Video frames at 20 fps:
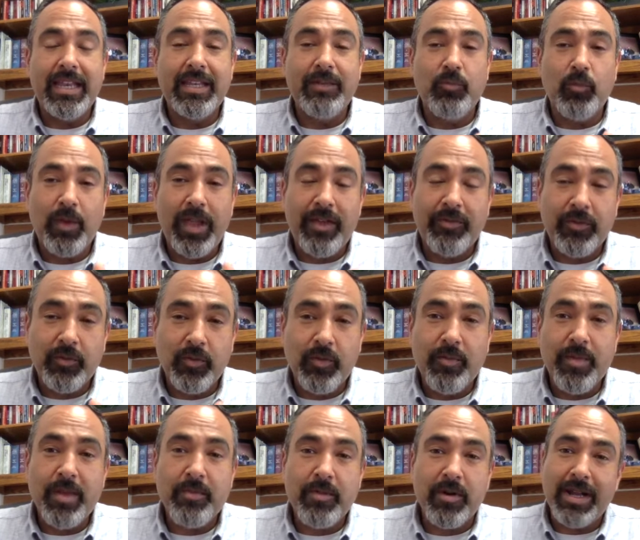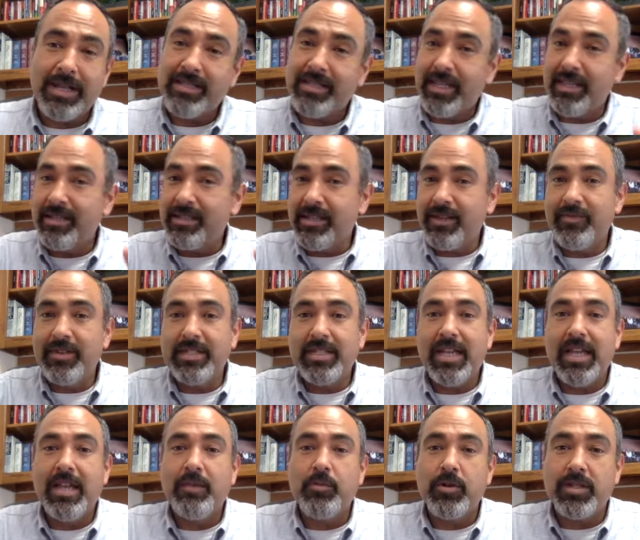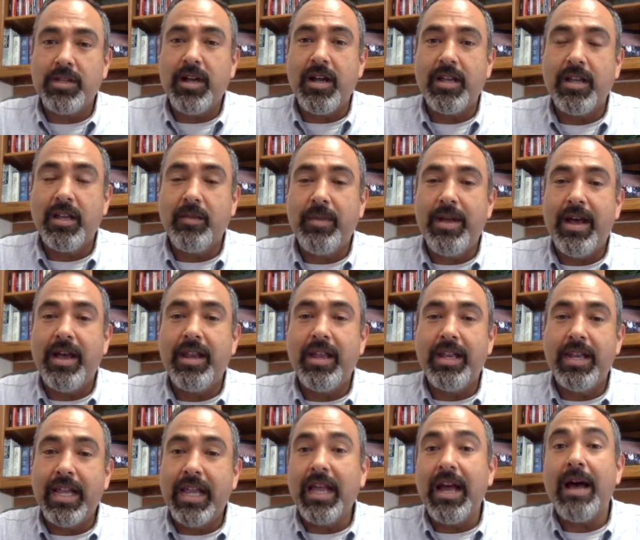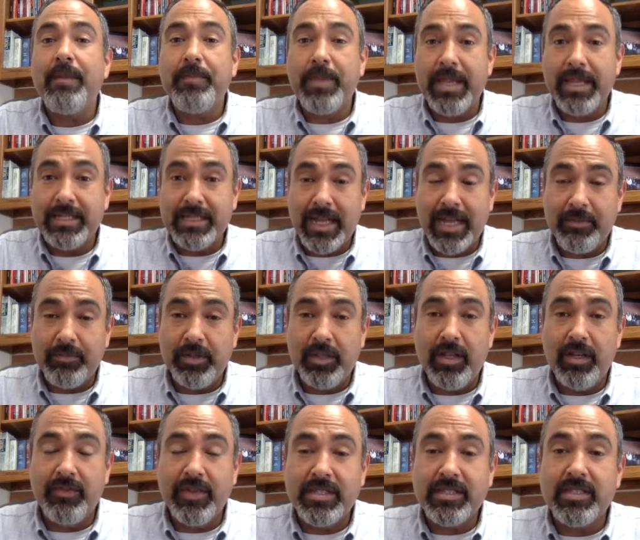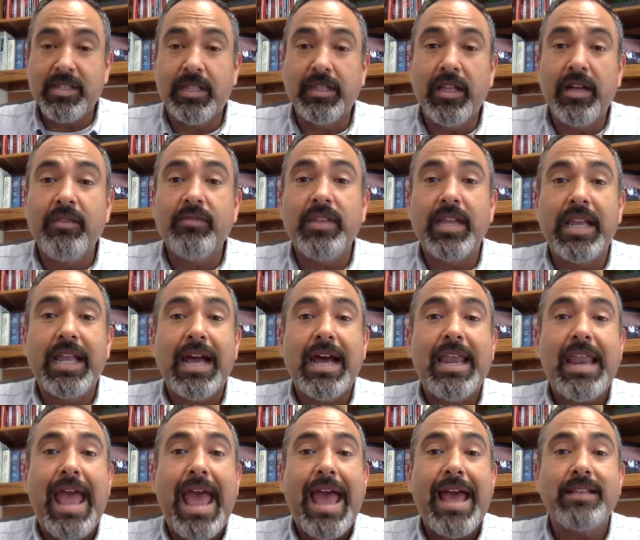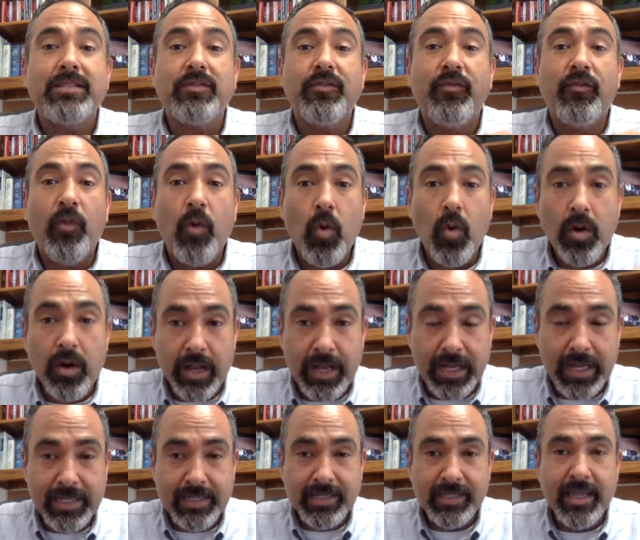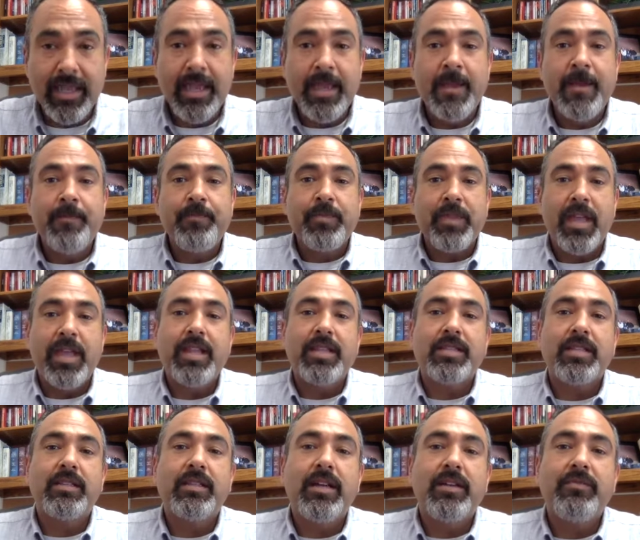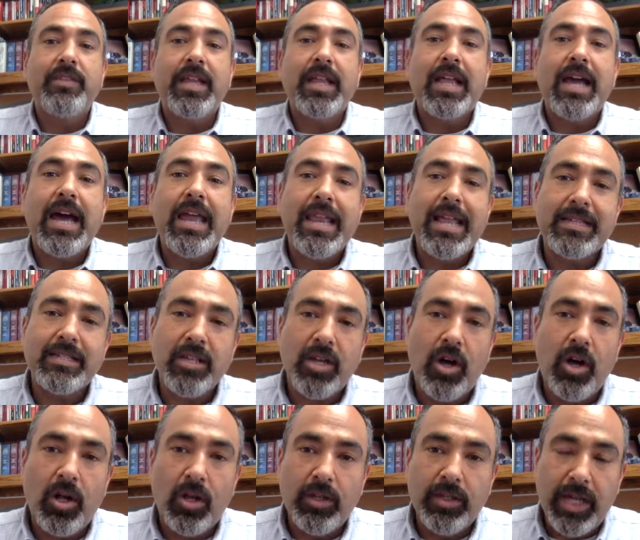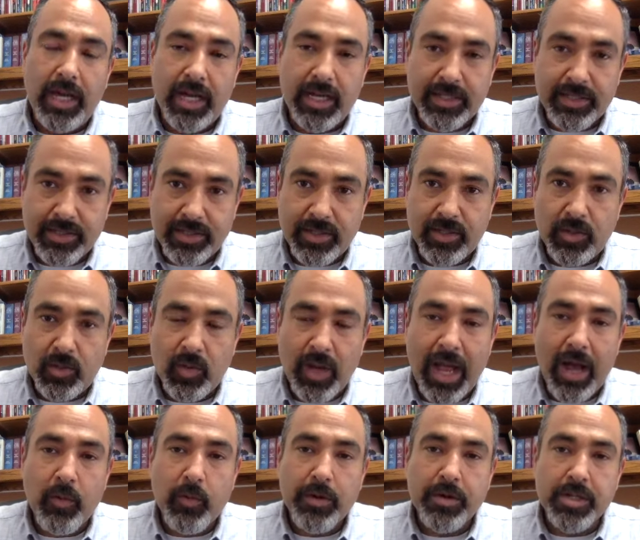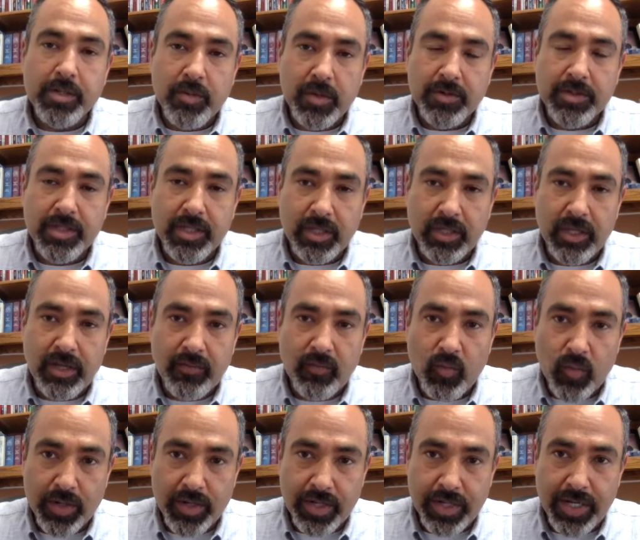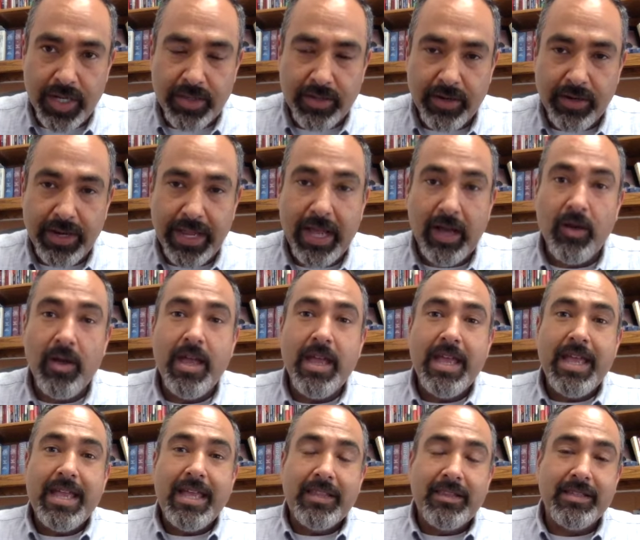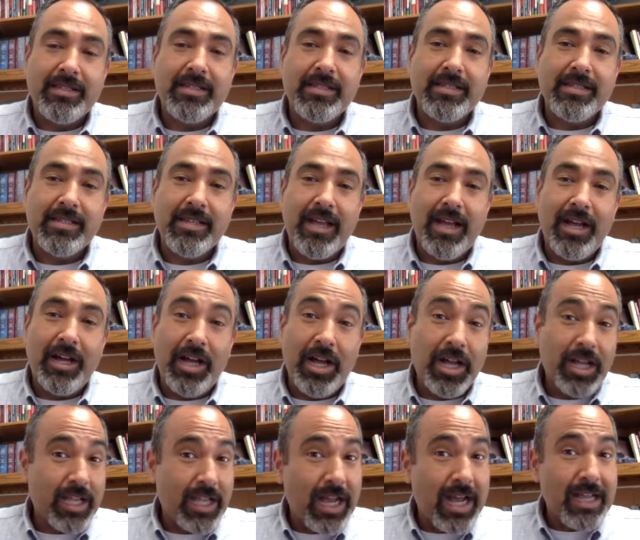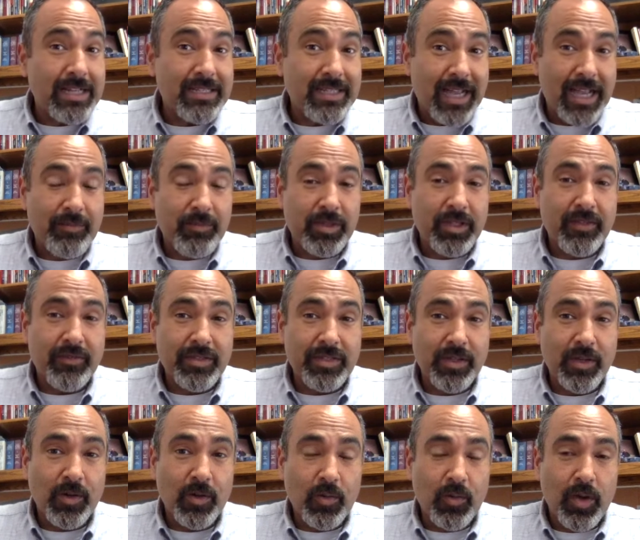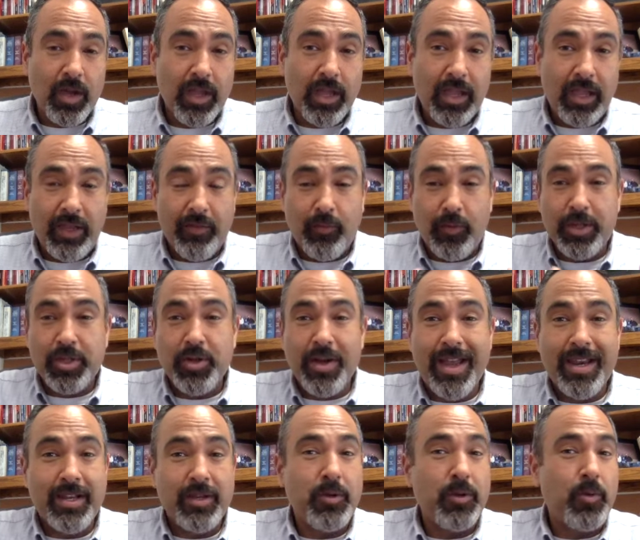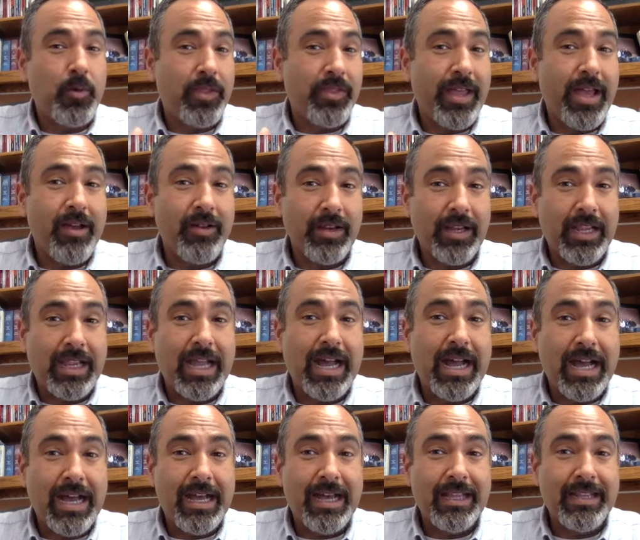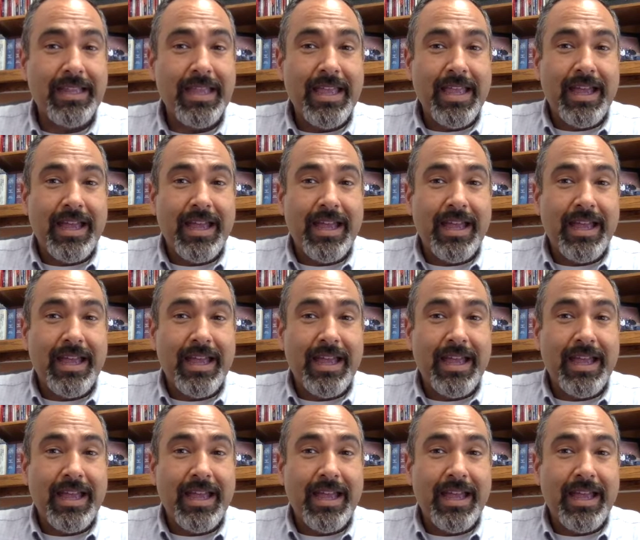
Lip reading: we have to remember, I say this every time, we're talking about an agape type love. It's the love that God has for us, and it's a love that God has called us to, how we're supposed to love one another. Now, this is a God type love, so if we try to do it without God,